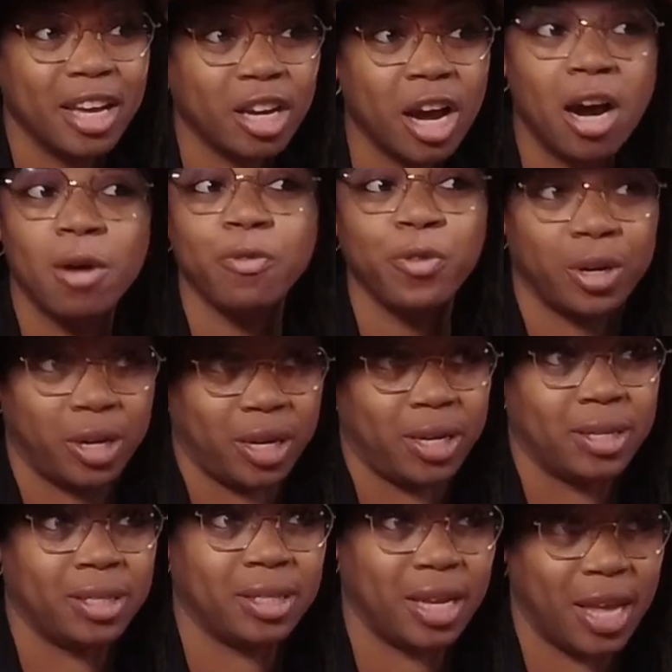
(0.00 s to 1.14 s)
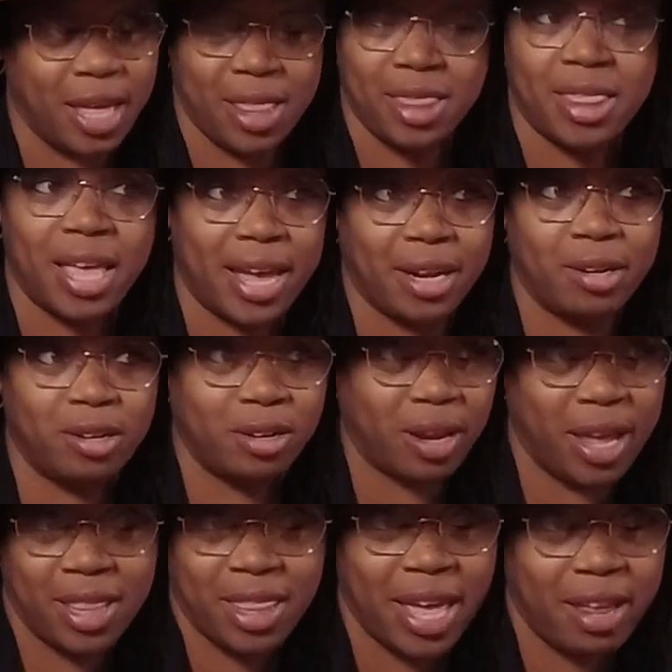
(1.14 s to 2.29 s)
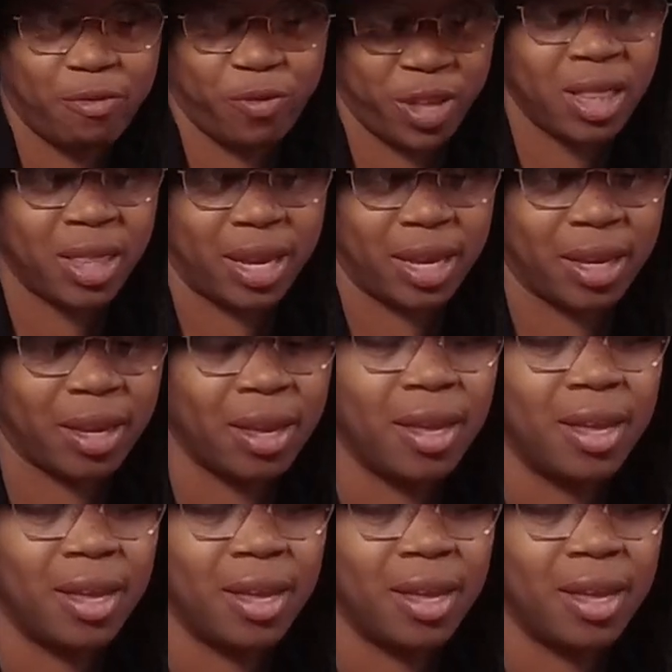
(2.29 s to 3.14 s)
comfort us in that feeling.